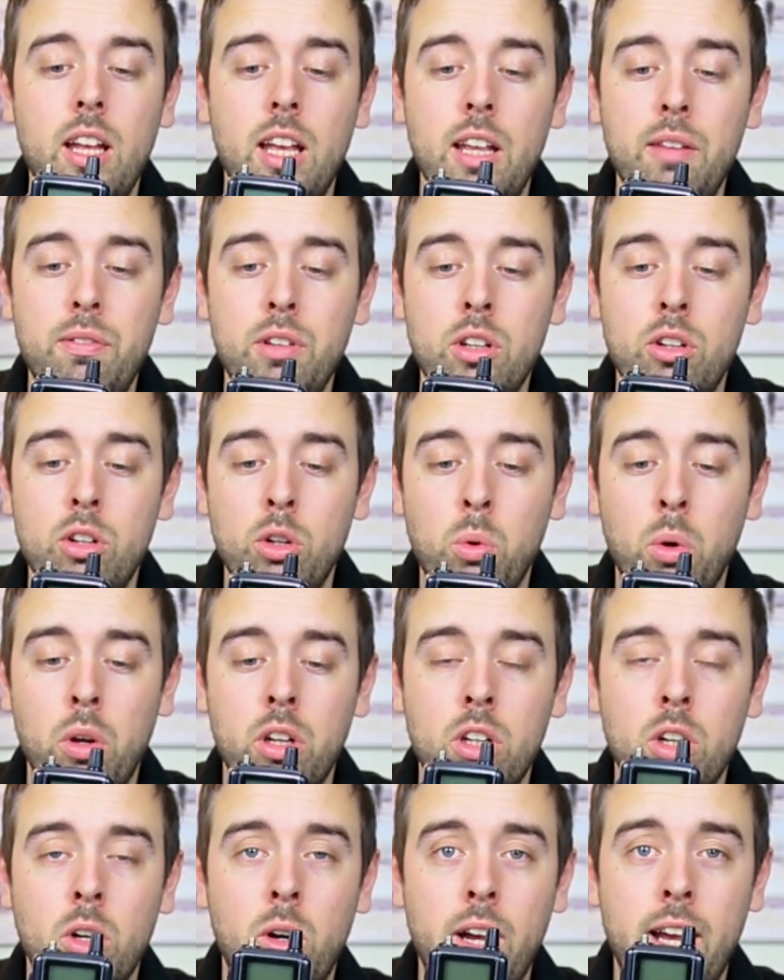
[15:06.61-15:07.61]
If you do want
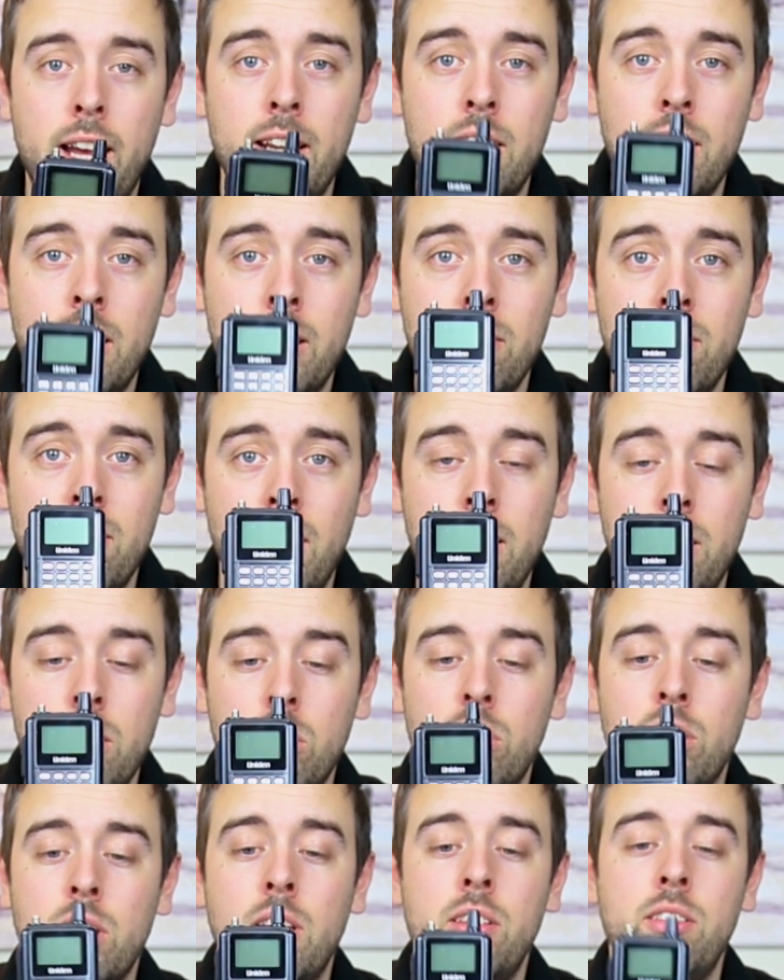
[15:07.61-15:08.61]
to go ahead and take a
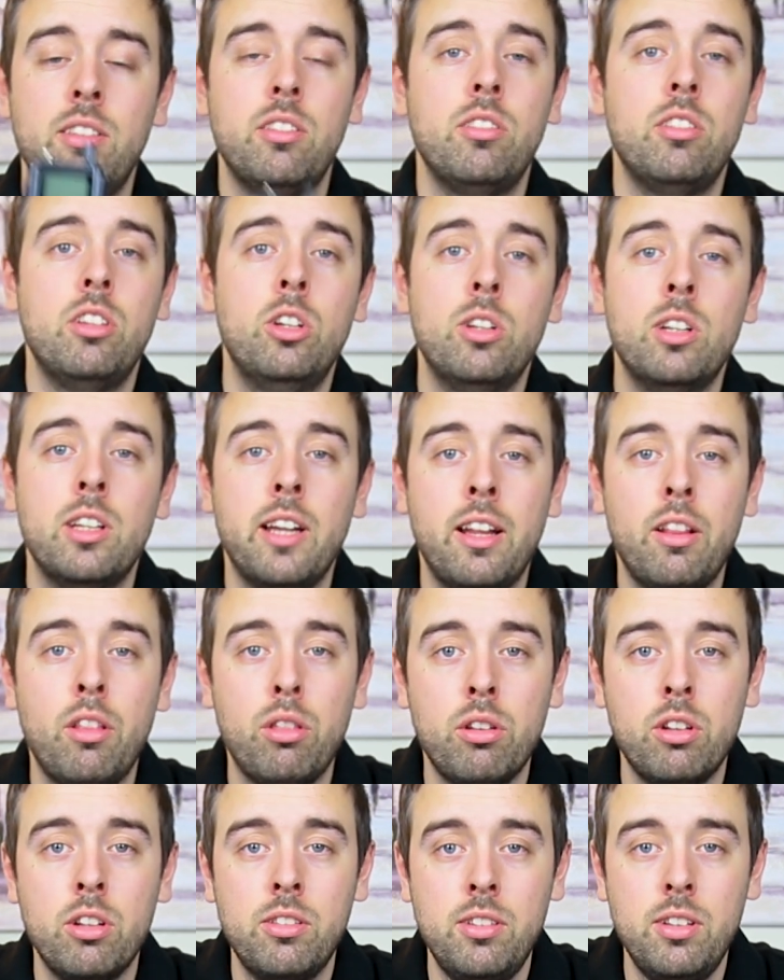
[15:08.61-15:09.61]
look at this, it's the Uniden
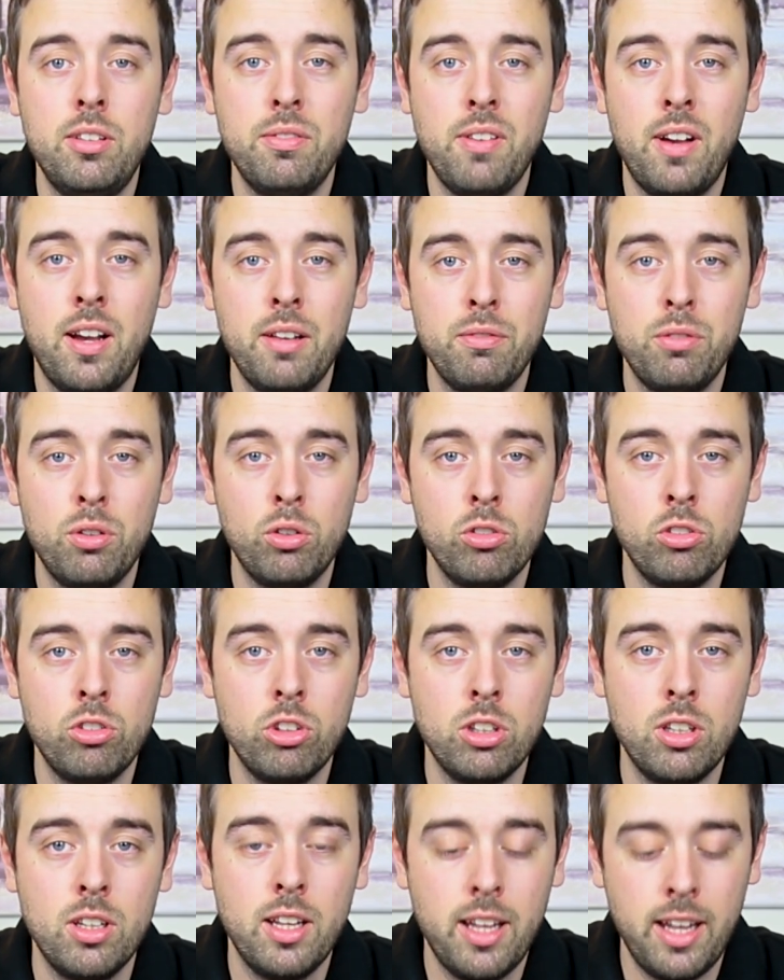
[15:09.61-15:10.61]

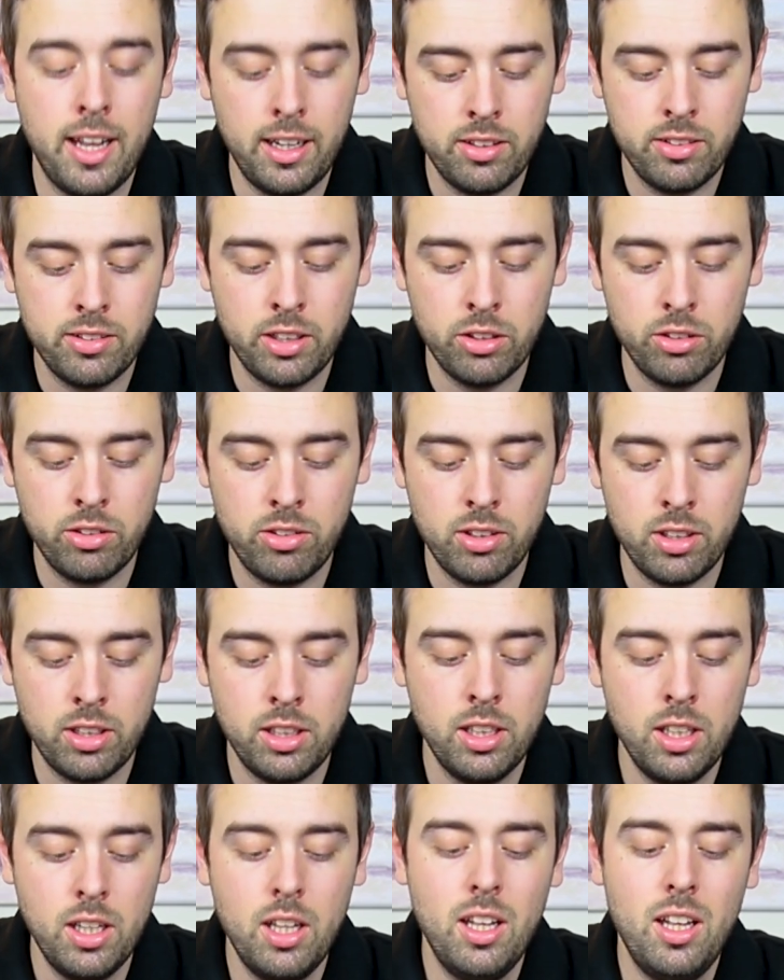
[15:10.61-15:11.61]
3500
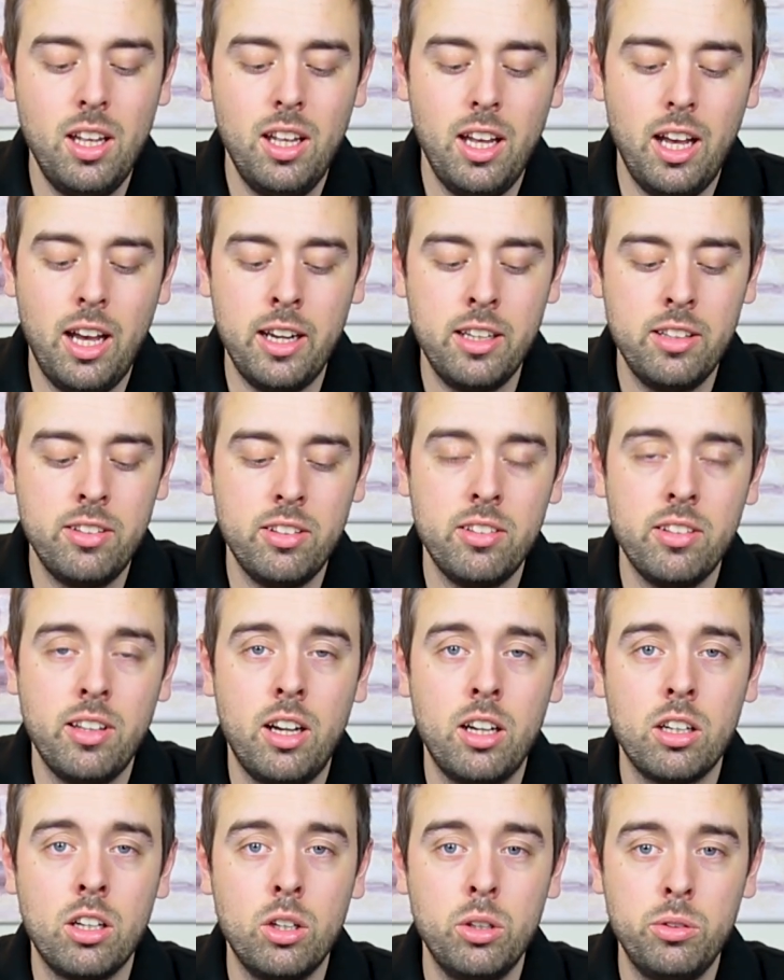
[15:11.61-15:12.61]
XLT, and this is
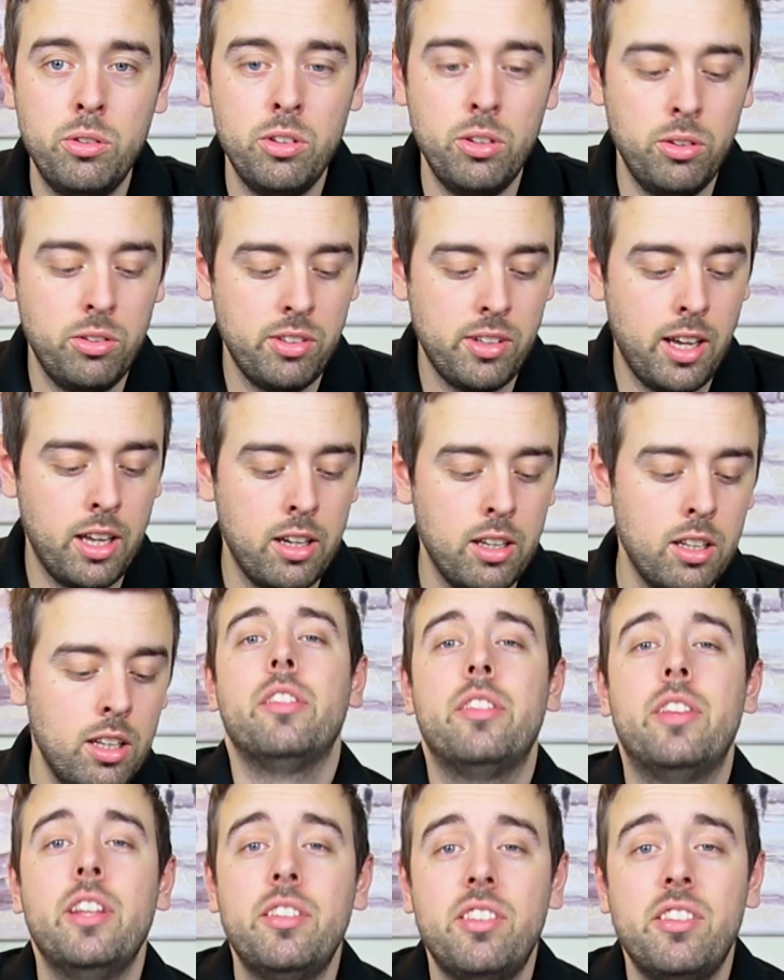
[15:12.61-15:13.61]
our go-to scanner.
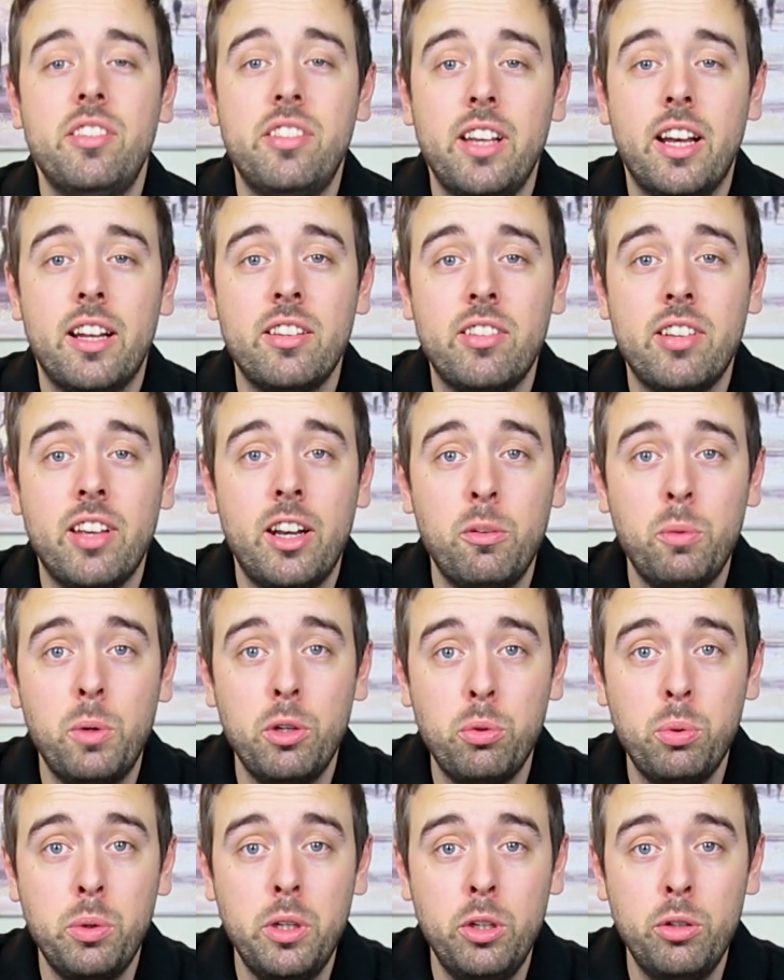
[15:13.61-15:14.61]
This is the antenna
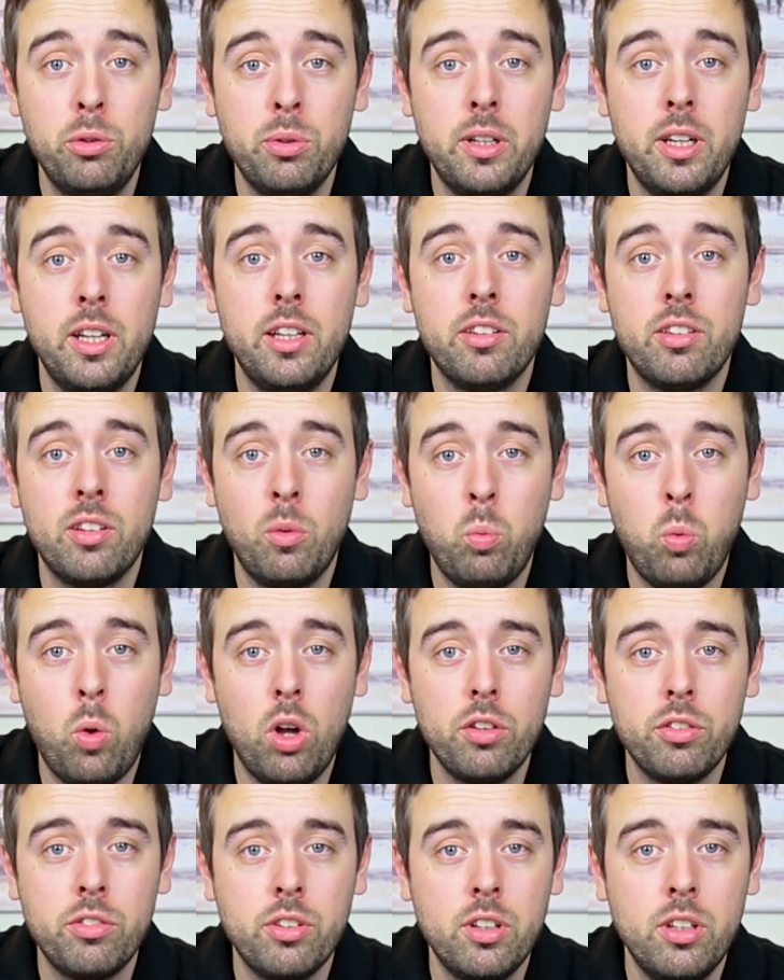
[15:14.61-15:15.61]
which we use with it. It's a
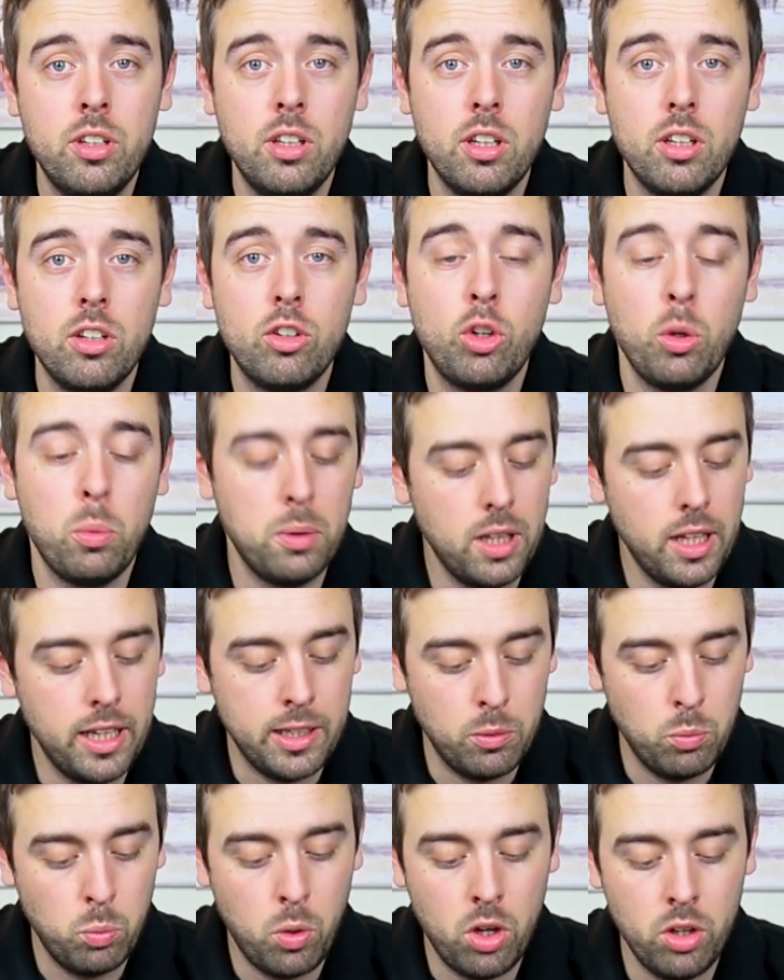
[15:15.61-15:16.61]
Watson
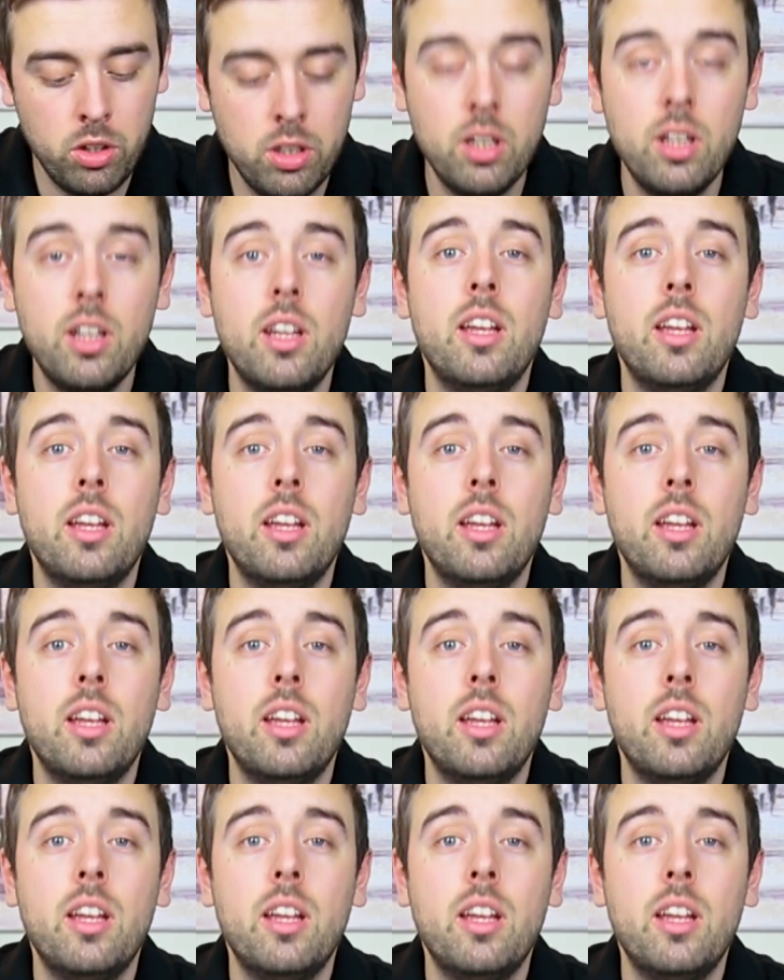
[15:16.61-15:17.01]
881.